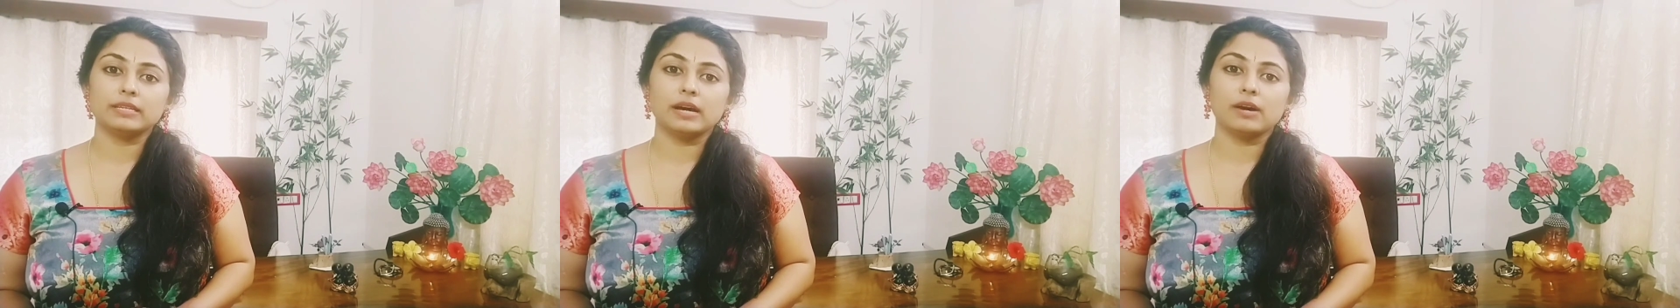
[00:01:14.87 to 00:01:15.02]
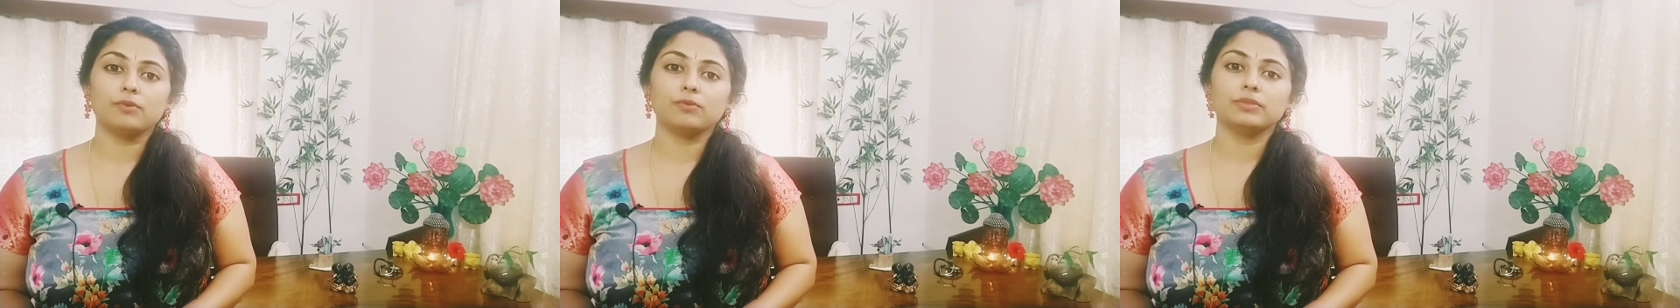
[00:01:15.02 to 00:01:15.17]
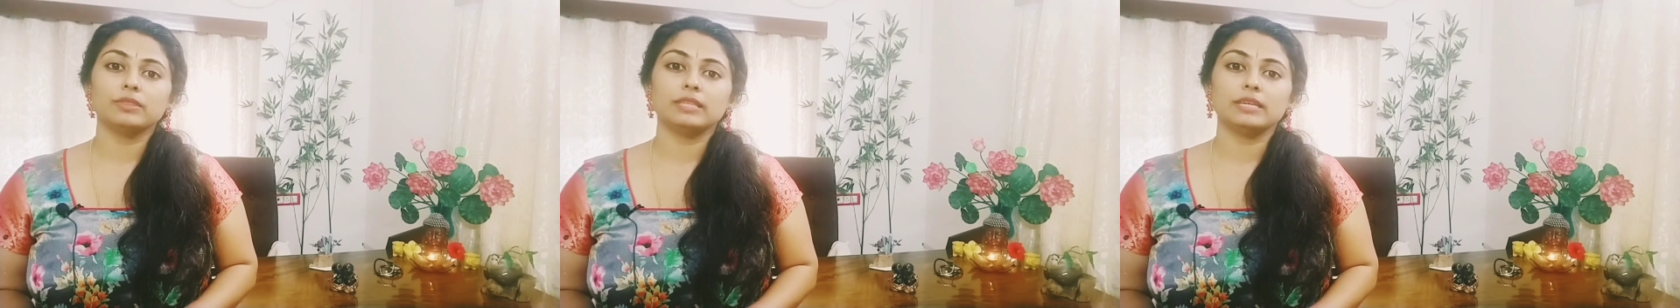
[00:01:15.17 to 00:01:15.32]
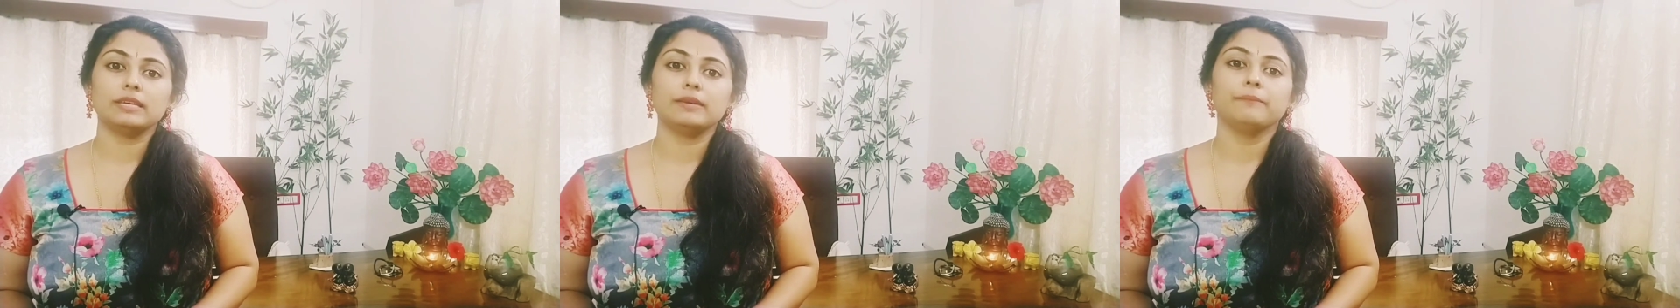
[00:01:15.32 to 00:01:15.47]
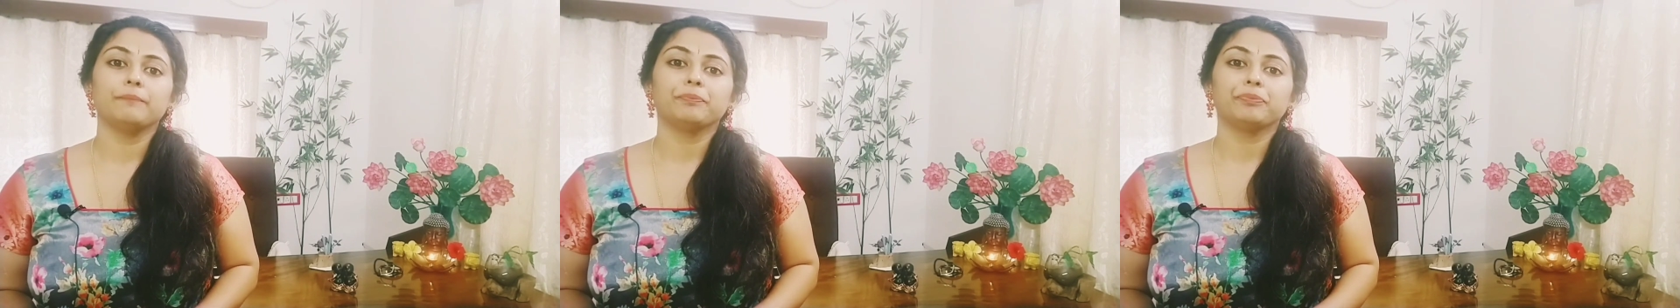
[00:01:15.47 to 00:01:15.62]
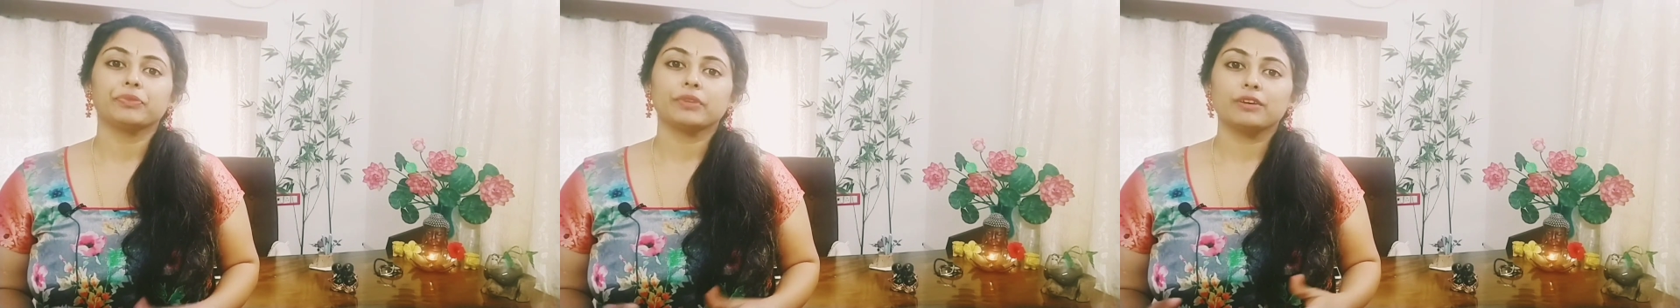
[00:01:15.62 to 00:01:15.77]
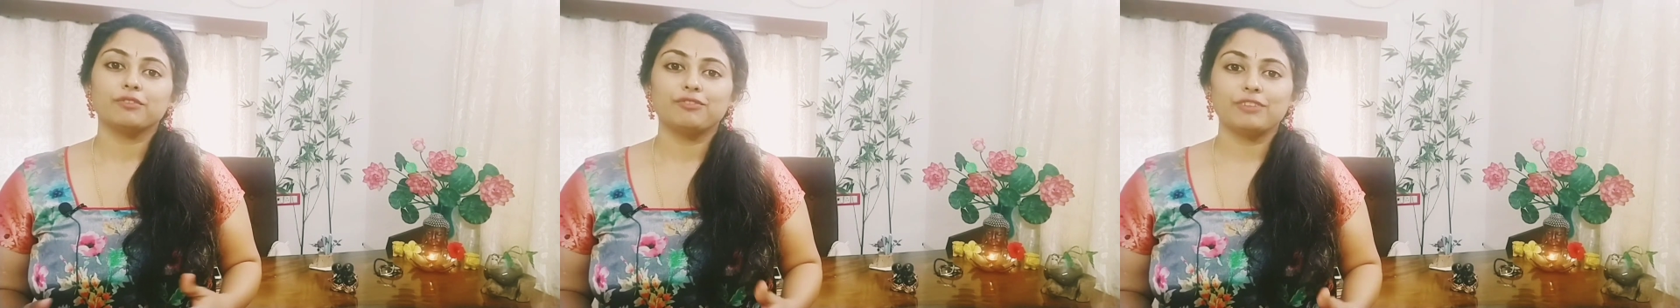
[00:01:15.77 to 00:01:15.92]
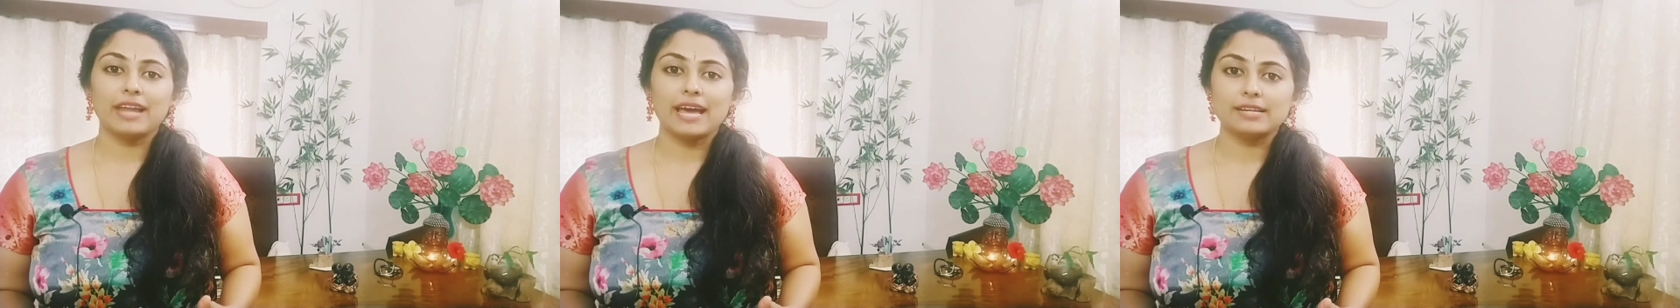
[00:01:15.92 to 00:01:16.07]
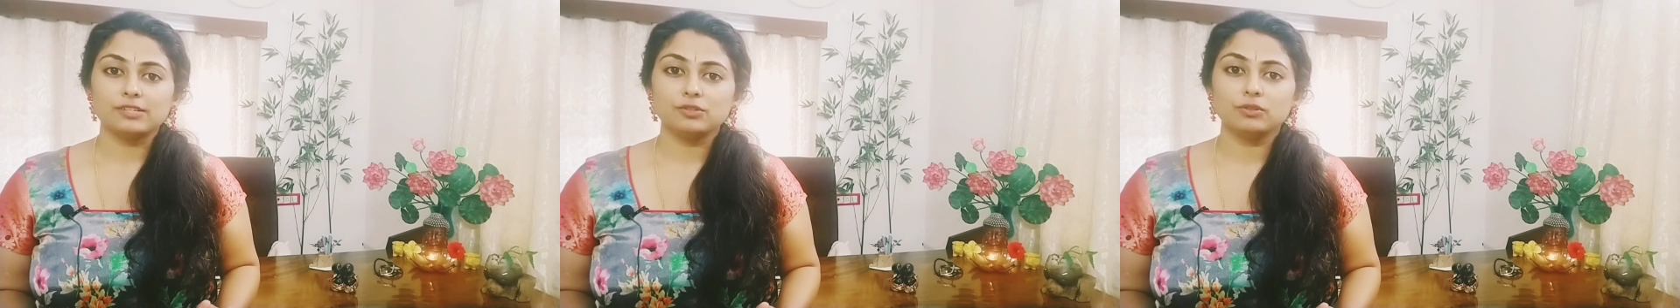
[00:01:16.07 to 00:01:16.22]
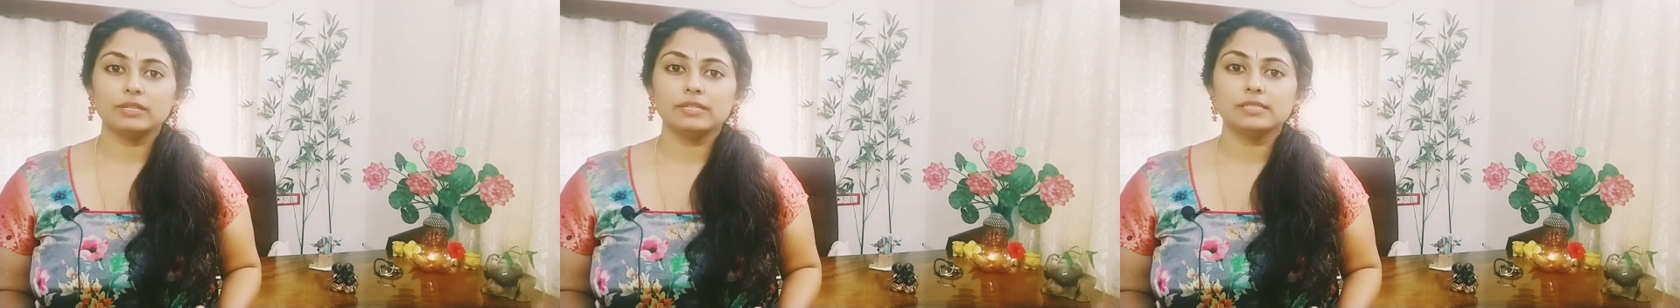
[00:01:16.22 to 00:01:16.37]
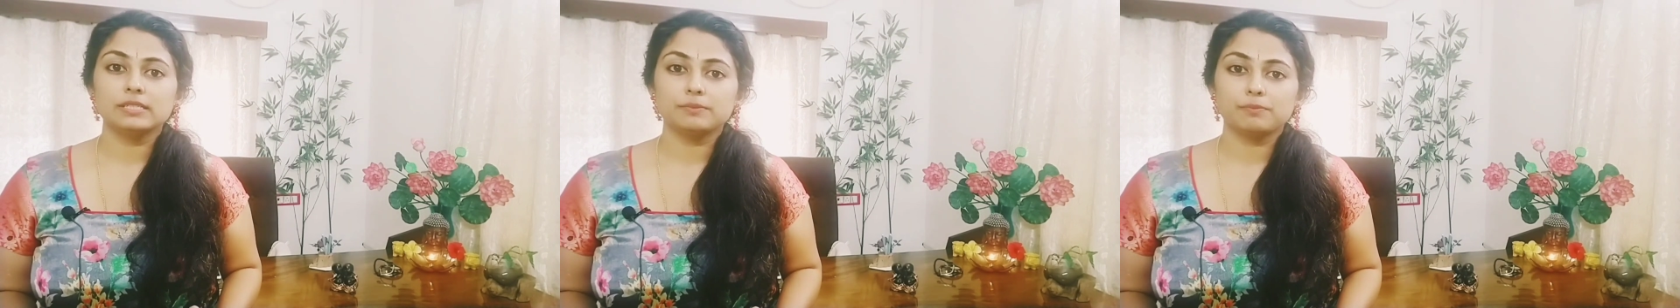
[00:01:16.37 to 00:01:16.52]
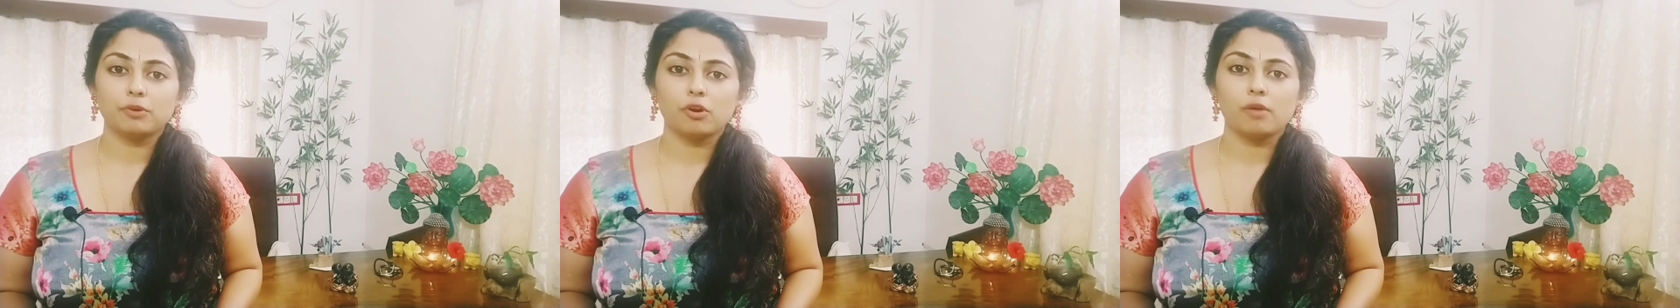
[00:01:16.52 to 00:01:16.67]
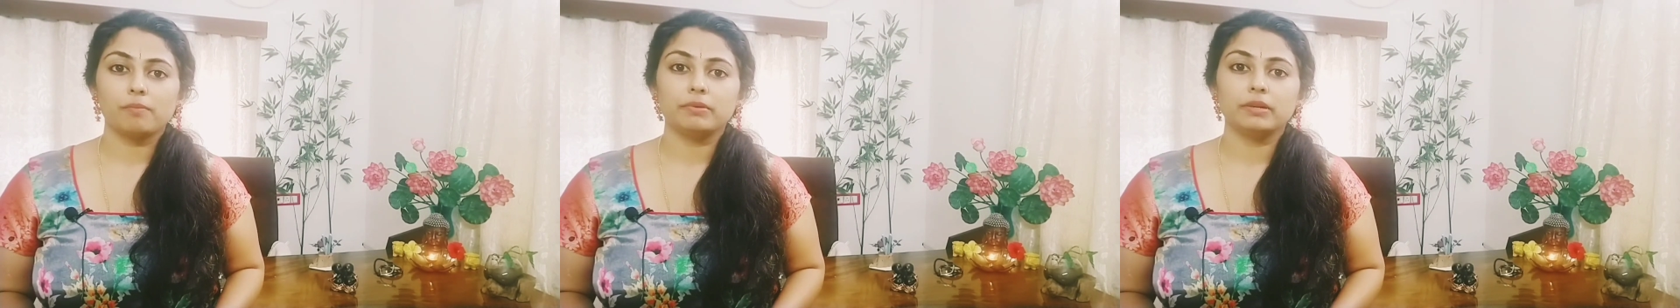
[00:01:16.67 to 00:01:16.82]
down the flatulence
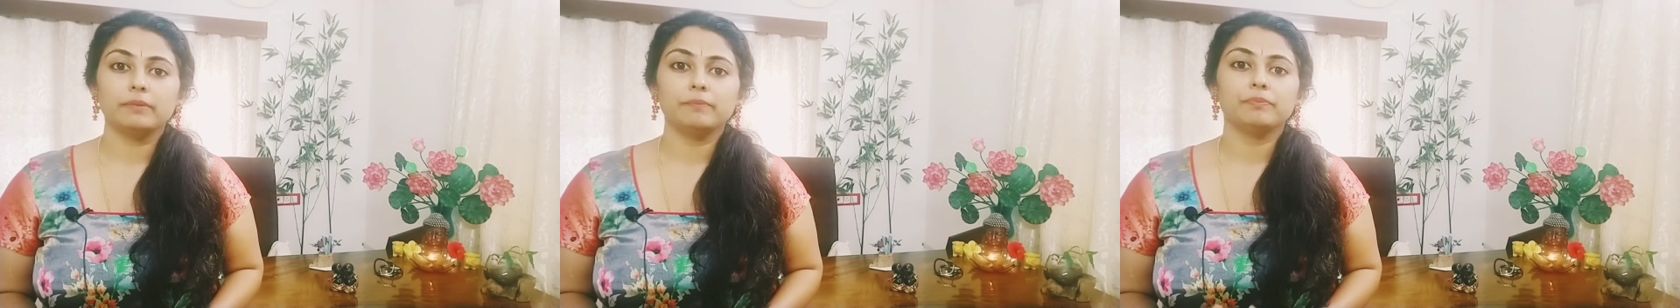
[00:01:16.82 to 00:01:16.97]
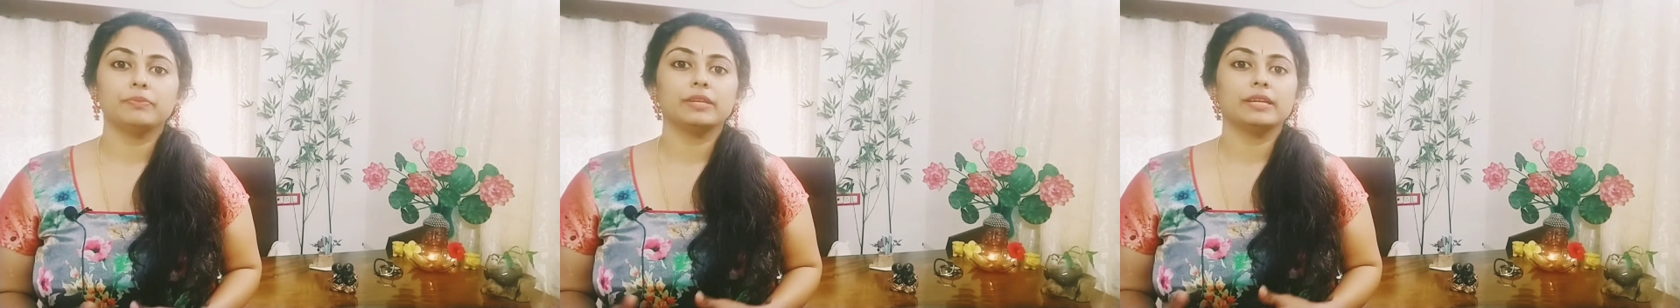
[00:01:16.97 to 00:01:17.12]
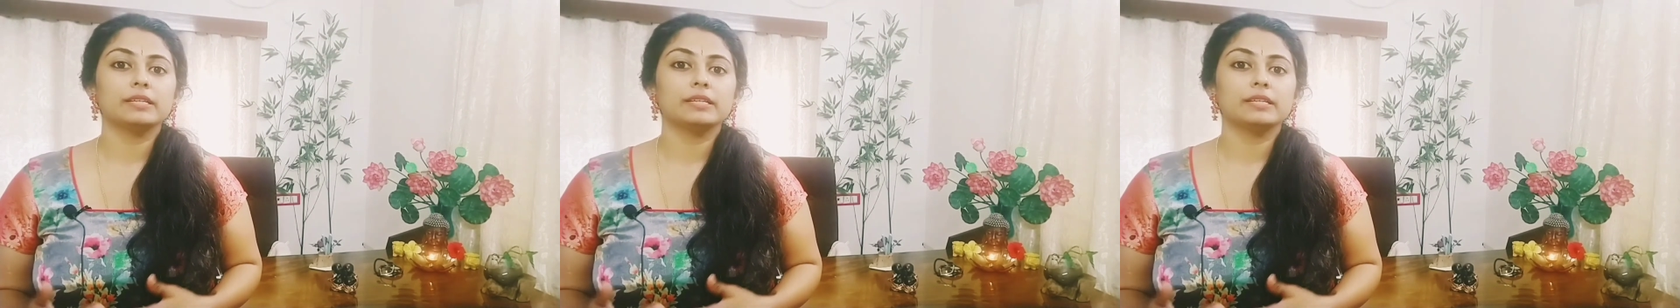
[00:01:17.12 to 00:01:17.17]
problem,